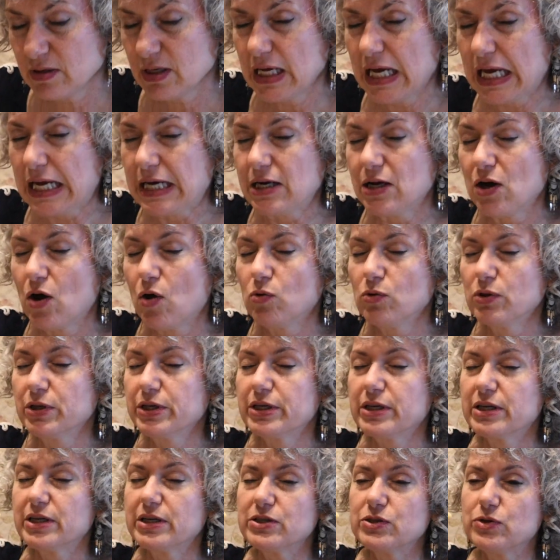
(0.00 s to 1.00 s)
And only
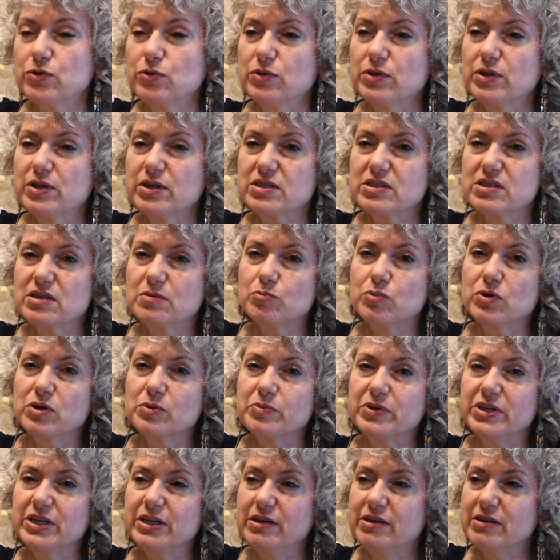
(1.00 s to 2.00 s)
going to do things that bring
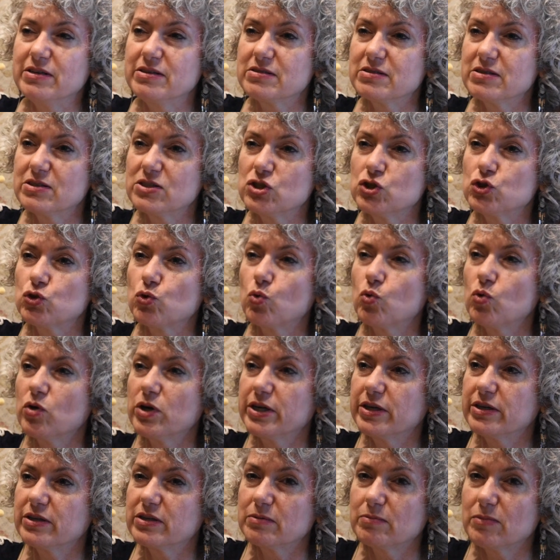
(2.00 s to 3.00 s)
me ease and
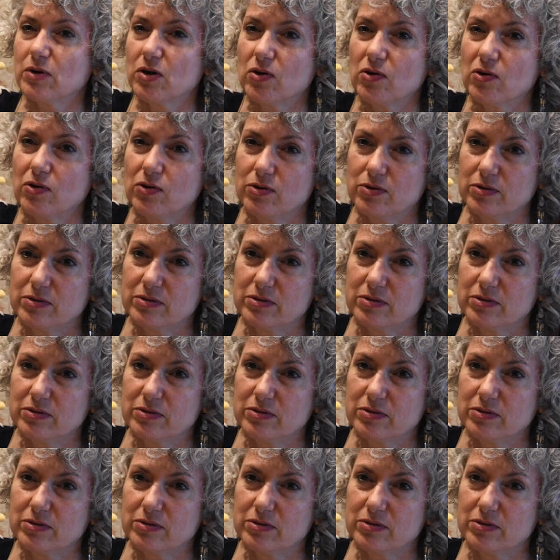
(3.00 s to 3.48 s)
joy tomorrow.